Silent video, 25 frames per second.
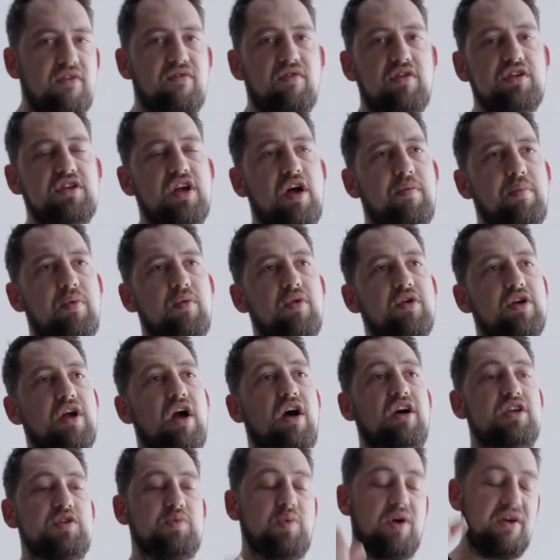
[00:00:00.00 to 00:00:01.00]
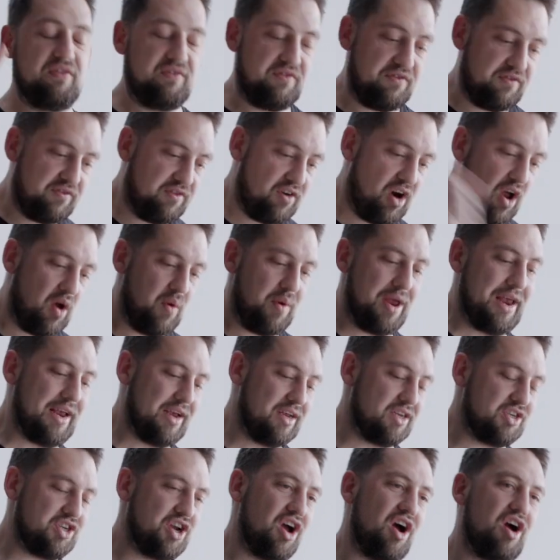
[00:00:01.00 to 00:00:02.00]
for example, the guys were
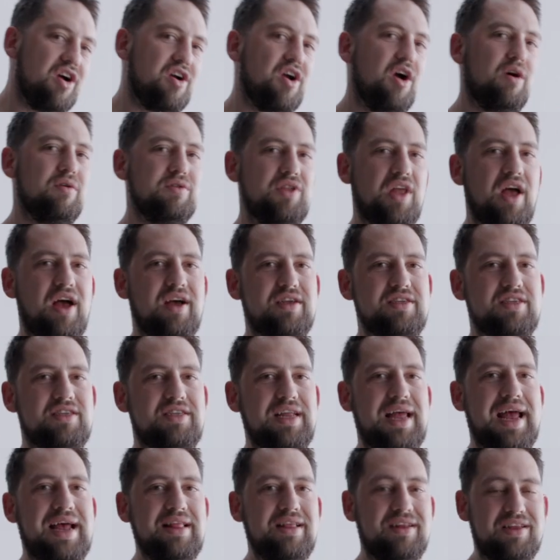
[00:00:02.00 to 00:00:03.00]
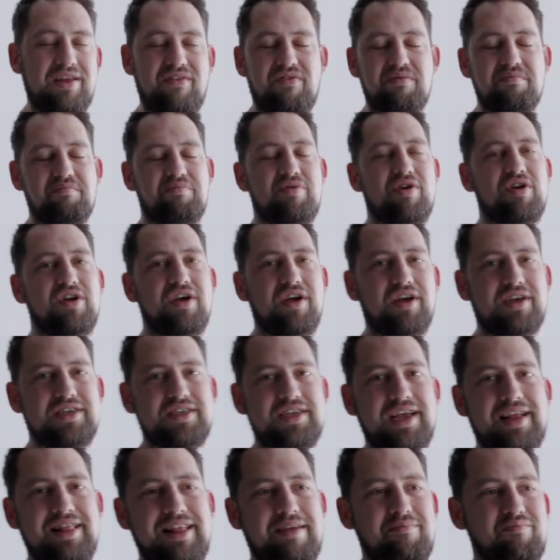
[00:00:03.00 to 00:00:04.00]
throwing charcoal dust at the different products,
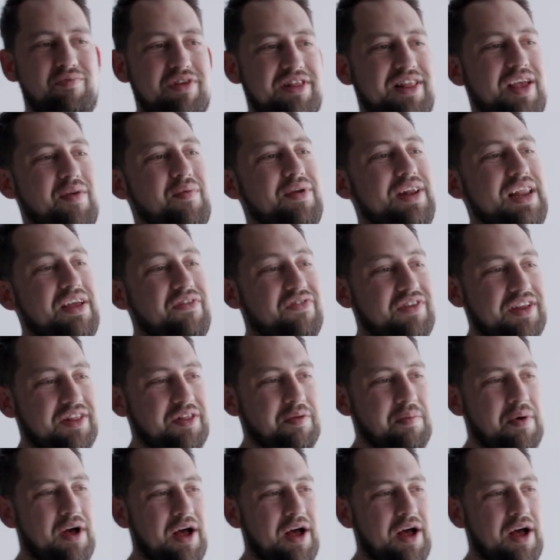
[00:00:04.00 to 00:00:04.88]
and then when they were lifting them